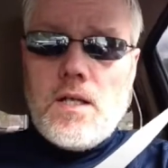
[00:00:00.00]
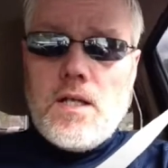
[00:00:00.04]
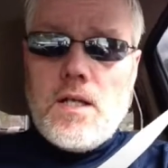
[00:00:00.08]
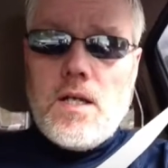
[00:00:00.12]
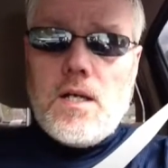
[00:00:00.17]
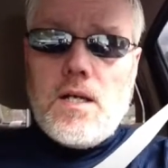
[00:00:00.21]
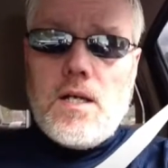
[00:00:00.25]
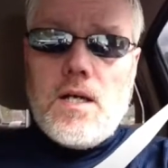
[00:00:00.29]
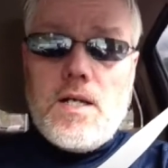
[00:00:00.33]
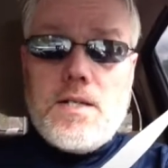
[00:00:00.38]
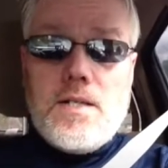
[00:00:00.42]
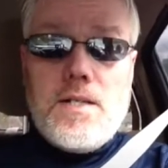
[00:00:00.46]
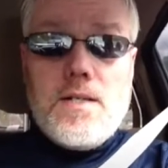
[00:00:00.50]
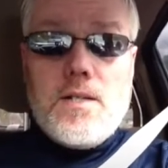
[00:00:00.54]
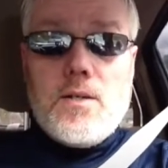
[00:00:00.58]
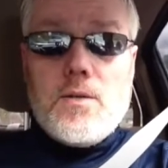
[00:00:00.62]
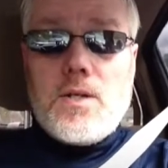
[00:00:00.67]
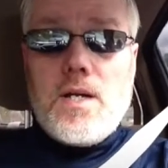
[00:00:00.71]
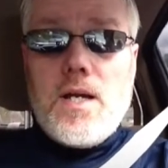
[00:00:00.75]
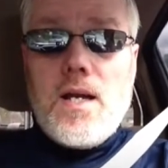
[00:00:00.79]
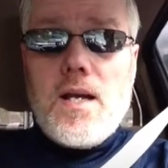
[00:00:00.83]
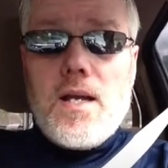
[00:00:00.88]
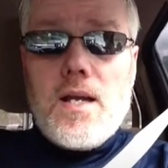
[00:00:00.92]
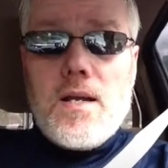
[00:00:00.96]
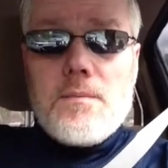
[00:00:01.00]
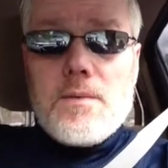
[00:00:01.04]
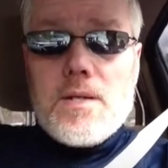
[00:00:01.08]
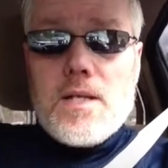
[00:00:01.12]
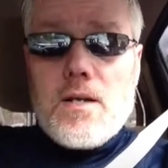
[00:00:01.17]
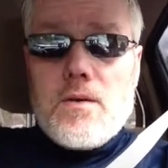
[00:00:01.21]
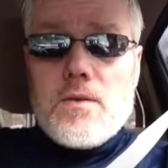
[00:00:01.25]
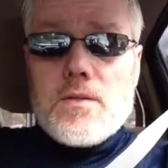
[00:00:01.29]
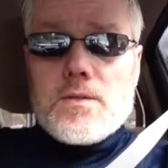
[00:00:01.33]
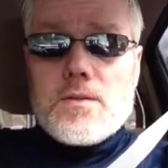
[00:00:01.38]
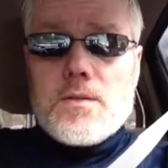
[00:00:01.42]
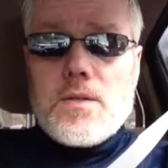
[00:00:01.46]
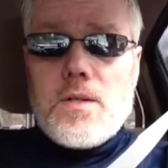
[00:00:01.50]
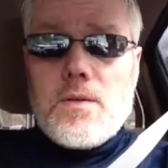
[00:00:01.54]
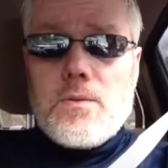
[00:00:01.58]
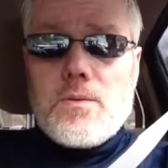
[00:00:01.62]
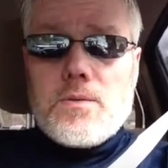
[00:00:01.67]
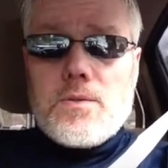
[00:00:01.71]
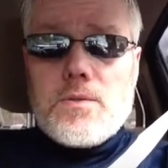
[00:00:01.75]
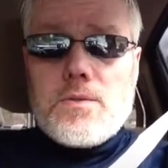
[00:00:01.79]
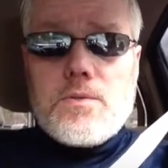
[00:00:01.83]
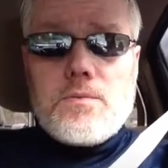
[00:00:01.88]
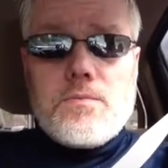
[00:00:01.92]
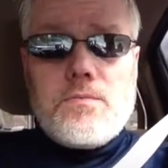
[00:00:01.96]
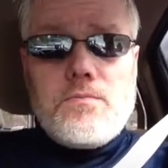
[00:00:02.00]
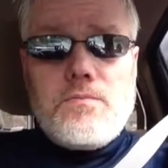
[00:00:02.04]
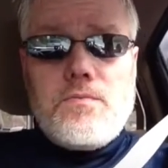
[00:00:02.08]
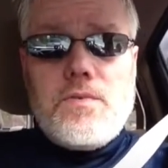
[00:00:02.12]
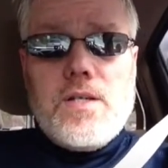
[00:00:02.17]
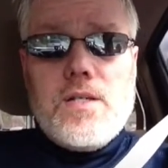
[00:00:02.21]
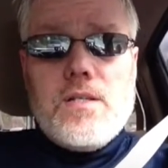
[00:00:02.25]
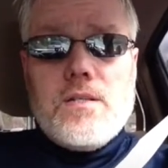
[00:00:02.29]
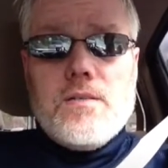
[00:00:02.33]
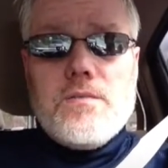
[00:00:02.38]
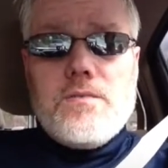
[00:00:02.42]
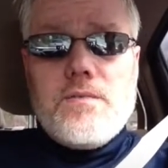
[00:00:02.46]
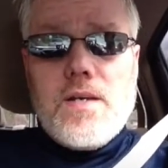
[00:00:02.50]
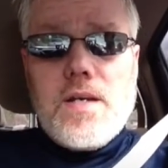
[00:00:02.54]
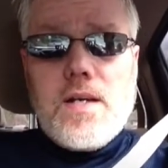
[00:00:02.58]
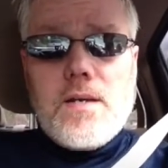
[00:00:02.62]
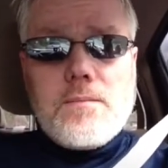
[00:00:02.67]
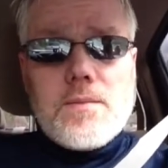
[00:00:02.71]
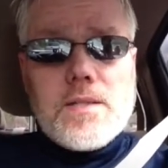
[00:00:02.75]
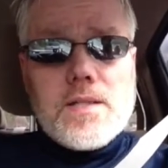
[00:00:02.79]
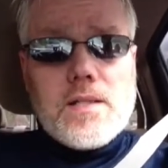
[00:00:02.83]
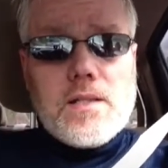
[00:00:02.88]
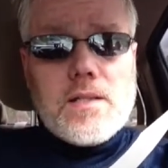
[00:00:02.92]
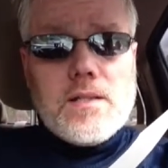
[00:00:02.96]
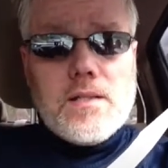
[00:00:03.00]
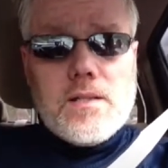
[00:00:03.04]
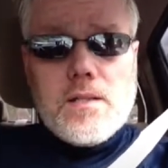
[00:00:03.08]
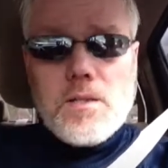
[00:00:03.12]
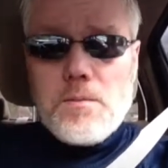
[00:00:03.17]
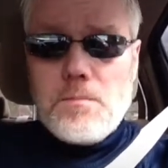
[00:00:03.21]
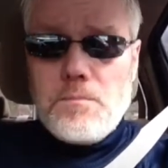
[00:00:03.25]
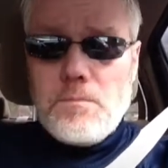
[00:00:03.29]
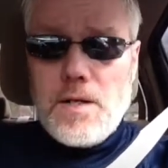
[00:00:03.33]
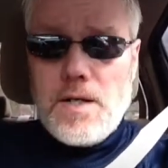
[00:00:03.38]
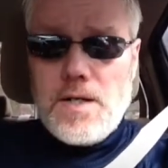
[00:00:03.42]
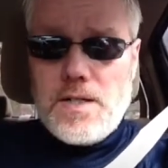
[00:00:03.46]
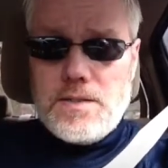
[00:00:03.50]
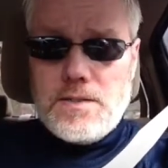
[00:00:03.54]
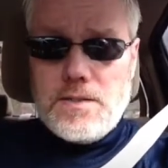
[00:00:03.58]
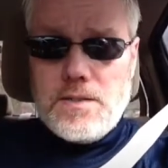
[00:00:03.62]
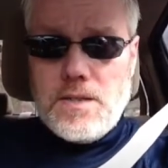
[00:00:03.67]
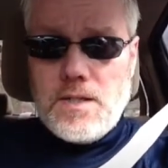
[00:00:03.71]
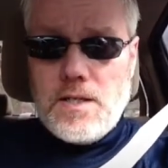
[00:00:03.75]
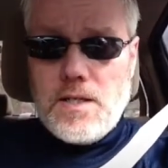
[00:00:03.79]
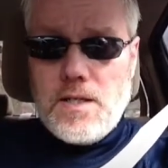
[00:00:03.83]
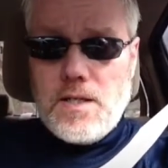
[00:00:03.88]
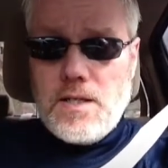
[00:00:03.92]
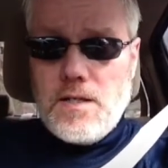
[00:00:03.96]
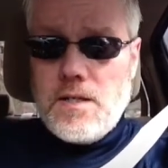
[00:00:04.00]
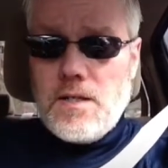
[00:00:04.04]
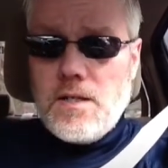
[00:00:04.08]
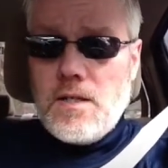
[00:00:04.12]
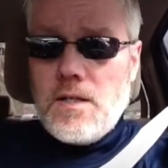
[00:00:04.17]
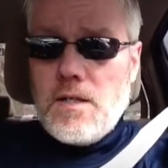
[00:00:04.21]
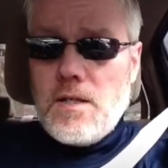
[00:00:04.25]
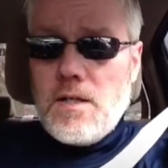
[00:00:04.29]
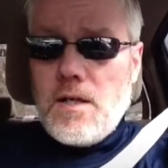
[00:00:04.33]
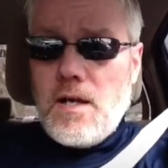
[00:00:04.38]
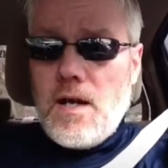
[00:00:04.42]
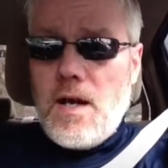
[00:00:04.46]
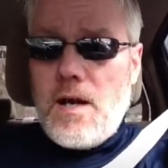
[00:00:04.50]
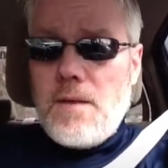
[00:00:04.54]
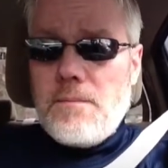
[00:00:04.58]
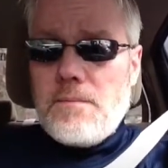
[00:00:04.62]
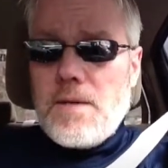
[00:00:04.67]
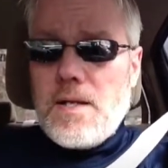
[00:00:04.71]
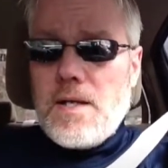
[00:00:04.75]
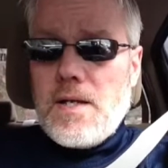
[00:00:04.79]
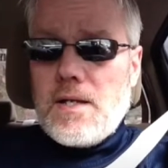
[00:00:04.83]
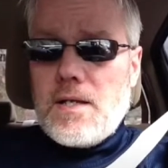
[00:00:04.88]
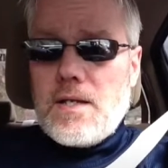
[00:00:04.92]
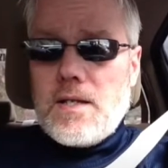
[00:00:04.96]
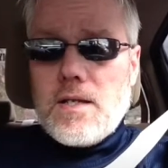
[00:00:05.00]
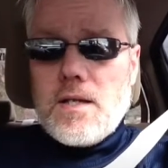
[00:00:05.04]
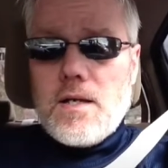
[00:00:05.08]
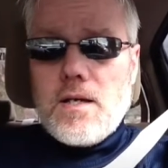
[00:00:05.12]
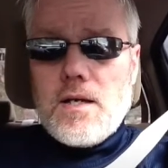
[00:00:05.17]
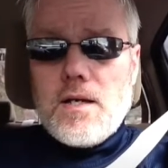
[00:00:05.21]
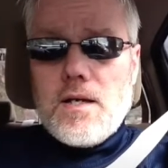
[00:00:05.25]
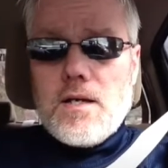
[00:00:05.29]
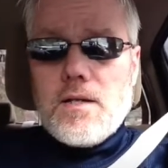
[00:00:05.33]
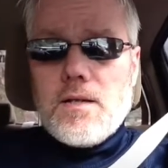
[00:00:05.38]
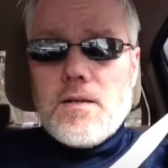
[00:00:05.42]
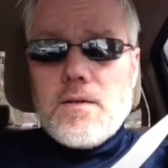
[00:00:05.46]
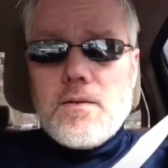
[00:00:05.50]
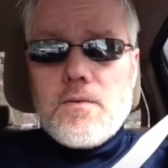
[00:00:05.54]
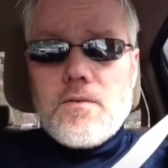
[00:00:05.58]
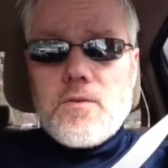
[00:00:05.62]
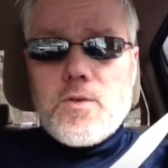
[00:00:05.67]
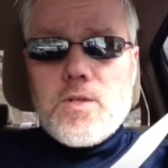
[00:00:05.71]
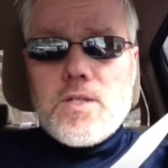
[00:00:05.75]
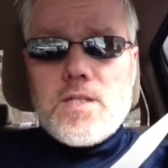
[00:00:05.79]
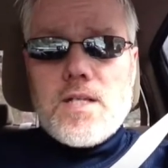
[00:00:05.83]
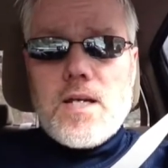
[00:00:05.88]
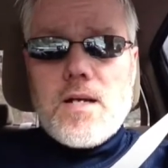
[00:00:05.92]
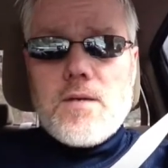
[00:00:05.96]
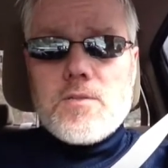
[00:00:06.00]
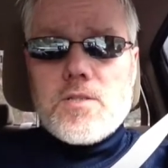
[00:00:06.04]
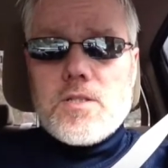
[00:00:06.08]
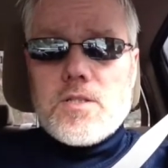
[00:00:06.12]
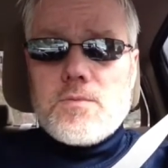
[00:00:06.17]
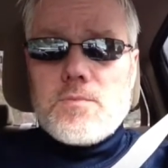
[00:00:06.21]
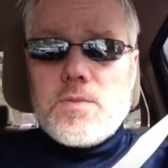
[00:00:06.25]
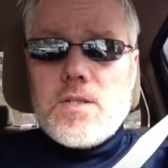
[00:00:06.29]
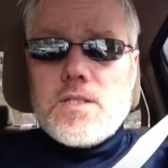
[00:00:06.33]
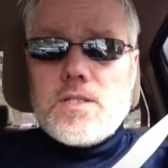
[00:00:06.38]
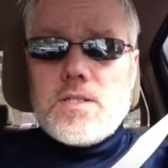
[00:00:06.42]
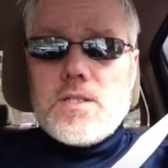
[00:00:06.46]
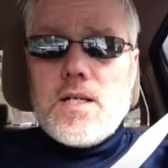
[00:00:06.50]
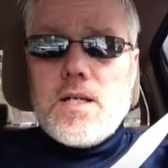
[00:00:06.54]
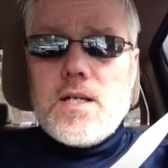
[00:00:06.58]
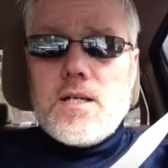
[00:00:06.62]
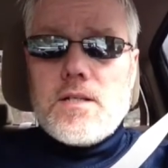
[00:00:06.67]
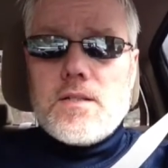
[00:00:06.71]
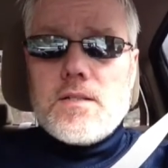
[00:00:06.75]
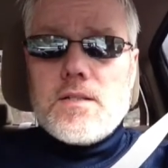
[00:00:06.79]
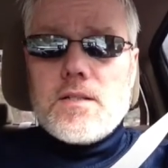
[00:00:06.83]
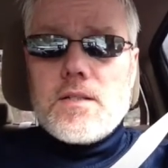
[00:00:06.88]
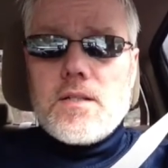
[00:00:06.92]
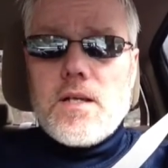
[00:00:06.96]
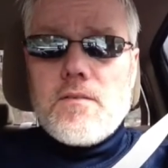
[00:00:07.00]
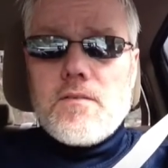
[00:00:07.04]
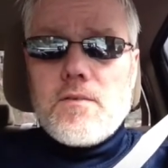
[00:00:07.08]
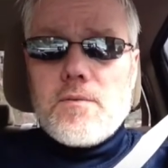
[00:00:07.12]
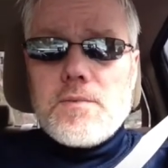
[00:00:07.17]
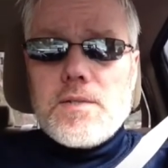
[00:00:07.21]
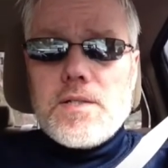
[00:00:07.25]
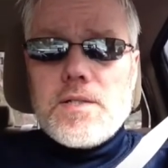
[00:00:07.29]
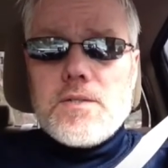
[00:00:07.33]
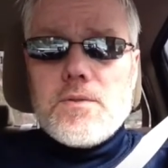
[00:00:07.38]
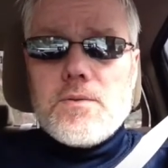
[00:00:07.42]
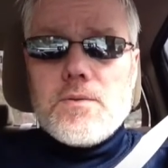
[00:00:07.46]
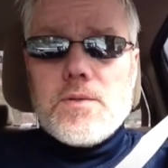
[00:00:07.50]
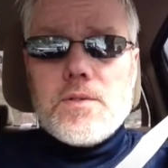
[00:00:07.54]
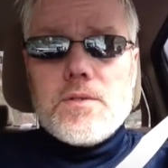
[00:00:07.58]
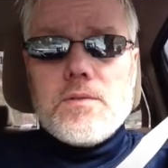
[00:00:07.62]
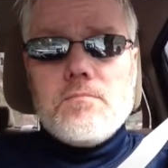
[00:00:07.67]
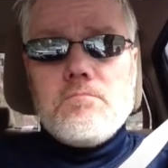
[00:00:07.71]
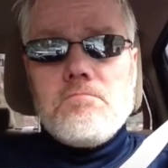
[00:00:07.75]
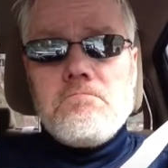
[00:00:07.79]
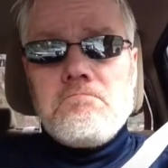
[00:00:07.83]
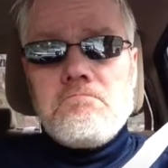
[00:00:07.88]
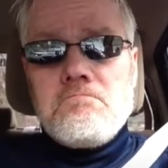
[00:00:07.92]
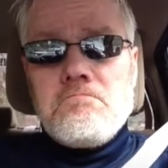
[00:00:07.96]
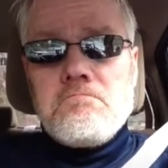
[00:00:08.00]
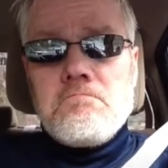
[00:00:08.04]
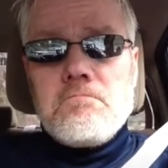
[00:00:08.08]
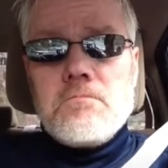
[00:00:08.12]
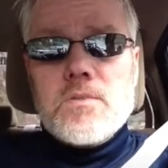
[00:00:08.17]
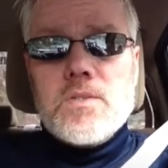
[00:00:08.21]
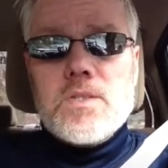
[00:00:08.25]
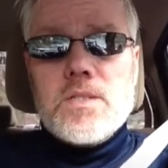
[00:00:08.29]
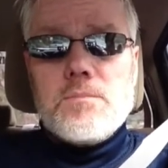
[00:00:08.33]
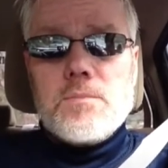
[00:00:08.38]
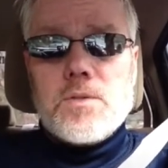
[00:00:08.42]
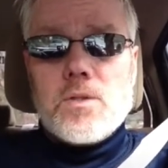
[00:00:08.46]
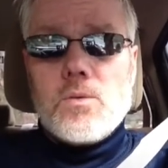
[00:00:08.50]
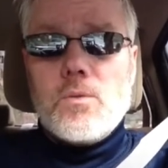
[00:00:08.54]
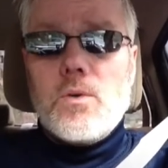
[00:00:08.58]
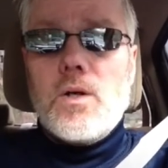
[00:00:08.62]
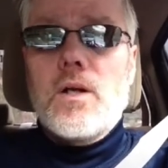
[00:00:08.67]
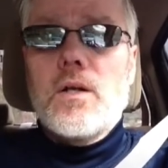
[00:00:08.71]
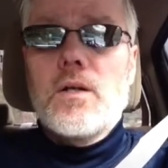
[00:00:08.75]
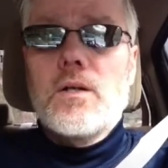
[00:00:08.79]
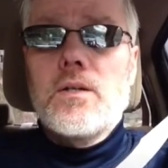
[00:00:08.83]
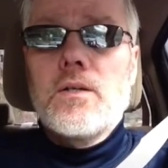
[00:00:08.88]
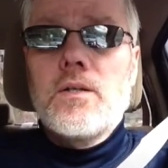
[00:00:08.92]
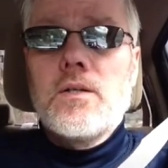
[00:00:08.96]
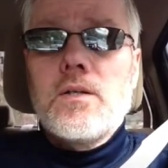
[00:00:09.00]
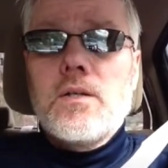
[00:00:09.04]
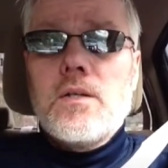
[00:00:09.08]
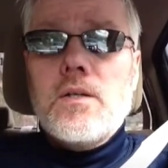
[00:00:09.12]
I did okay. I mean, I was feeding the family, but I make 3 times as much now in the government doing similar work